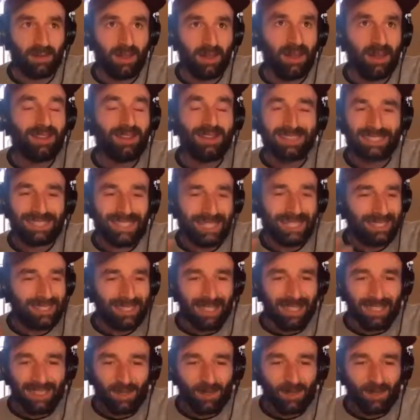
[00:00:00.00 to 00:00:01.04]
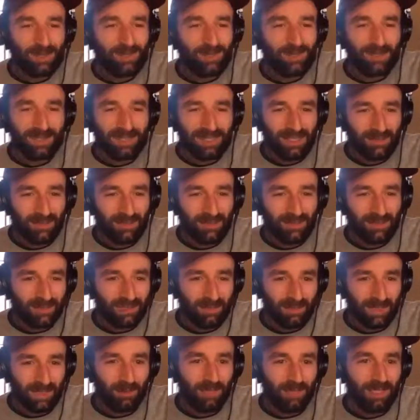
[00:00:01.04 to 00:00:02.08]
like data science, almost feels different
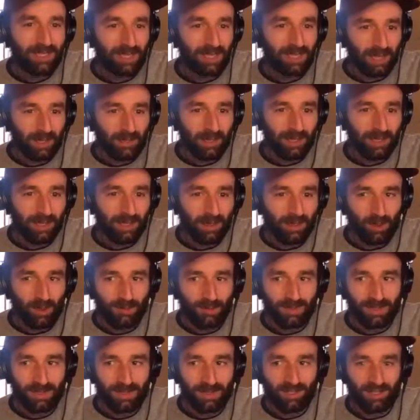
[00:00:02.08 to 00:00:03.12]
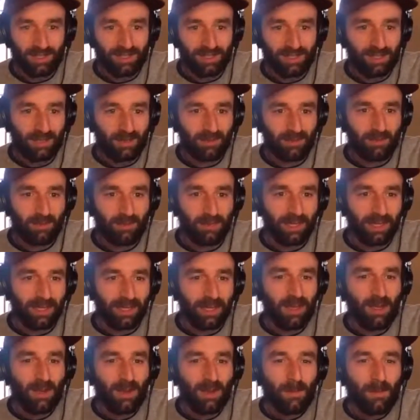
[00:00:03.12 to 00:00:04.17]
to me, and we can talk about that more if it's interesting. But
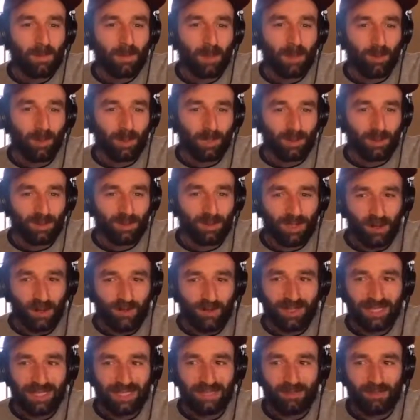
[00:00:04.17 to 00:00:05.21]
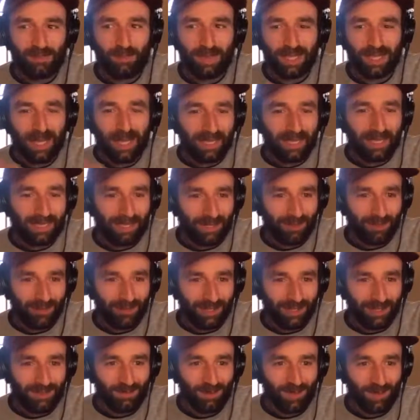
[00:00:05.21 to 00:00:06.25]
like when you're solving these BI and
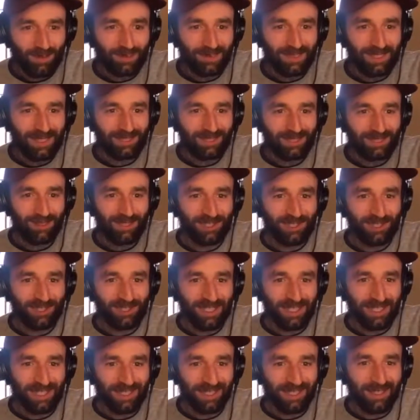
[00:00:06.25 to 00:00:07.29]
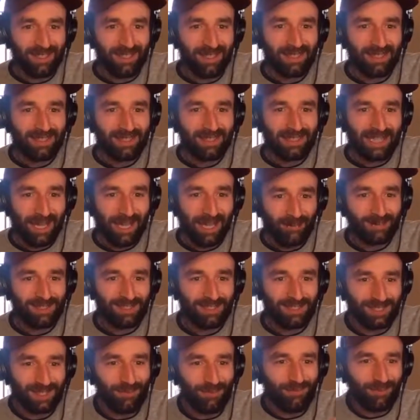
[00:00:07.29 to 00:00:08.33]
analytics problems, it's really just like count
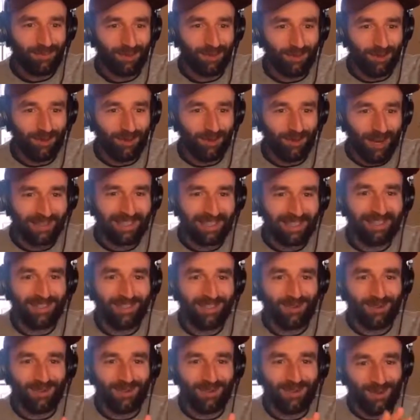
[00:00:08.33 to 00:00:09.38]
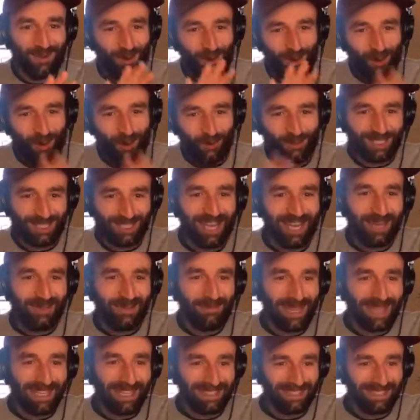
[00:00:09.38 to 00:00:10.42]
stuff correctly over
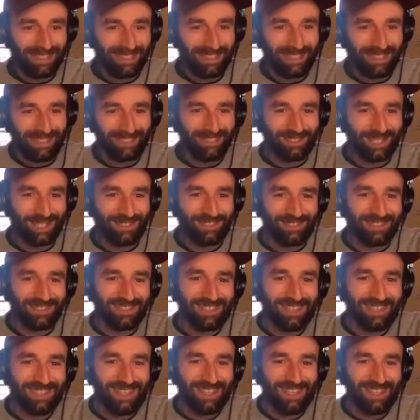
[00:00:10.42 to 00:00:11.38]
time as the data changes.